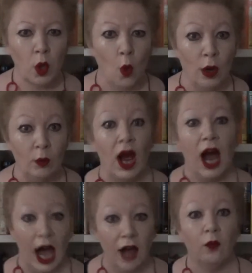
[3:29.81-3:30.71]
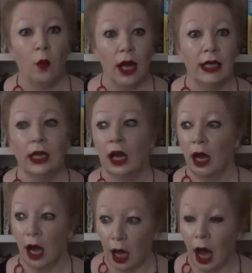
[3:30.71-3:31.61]
When we're halfway
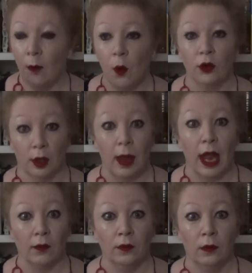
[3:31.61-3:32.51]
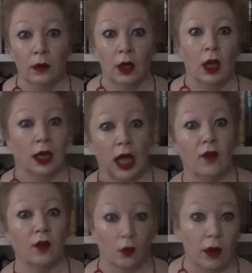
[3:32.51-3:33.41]
up on the mountain and
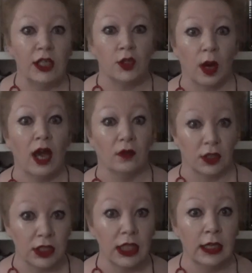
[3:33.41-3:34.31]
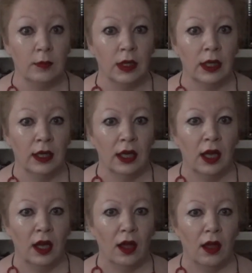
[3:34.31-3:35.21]
having a rest or having a sleep,
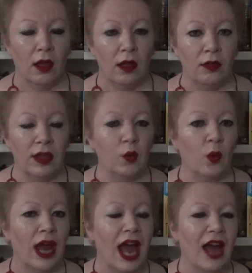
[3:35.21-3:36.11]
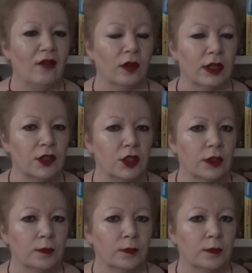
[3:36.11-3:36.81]
then we're average.